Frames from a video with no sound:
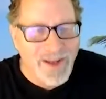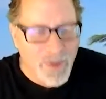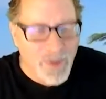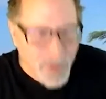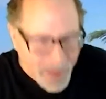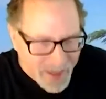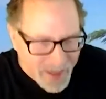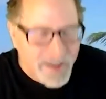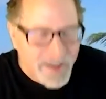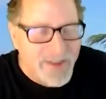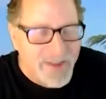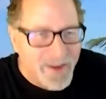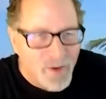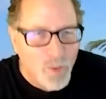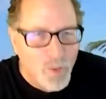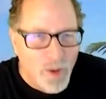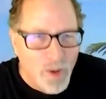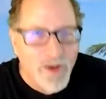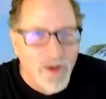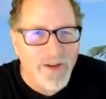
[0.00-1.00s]
We got to get
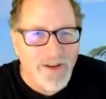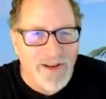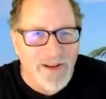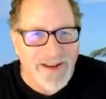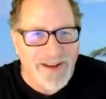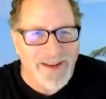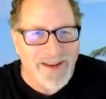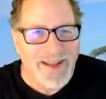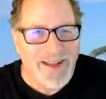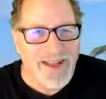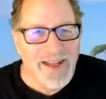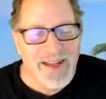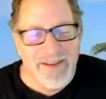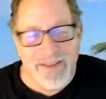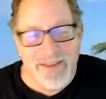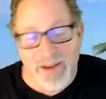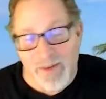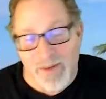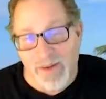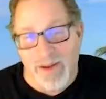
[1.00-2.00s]
this work done.
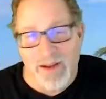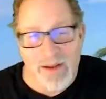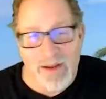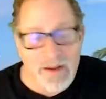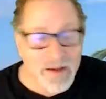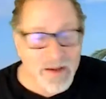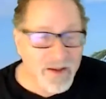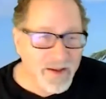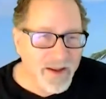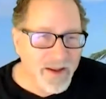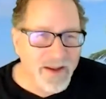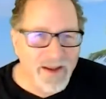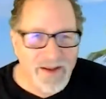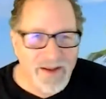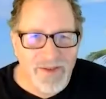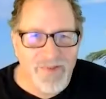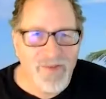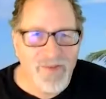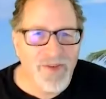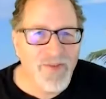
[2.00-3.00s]
It's like, well, okay,
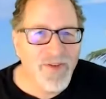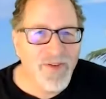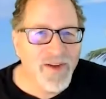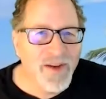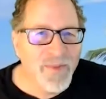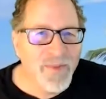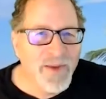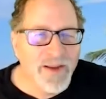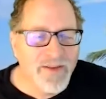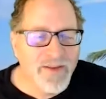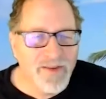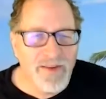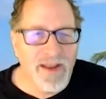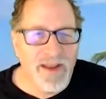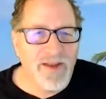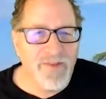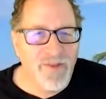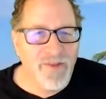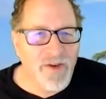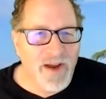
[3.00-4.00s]
if, if you're going to be a
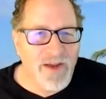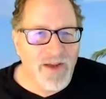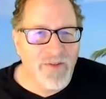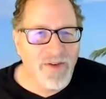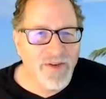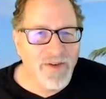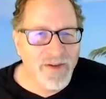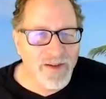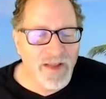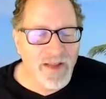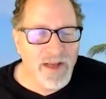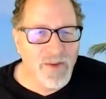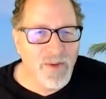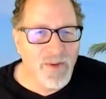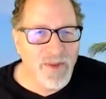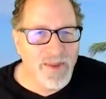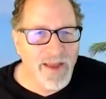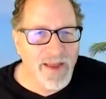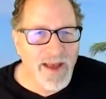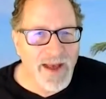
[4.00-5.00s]
slave driver, good luck
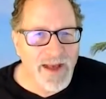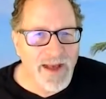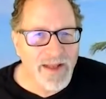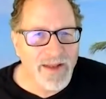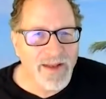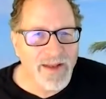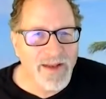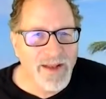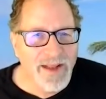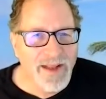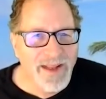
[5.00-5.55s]
with that. And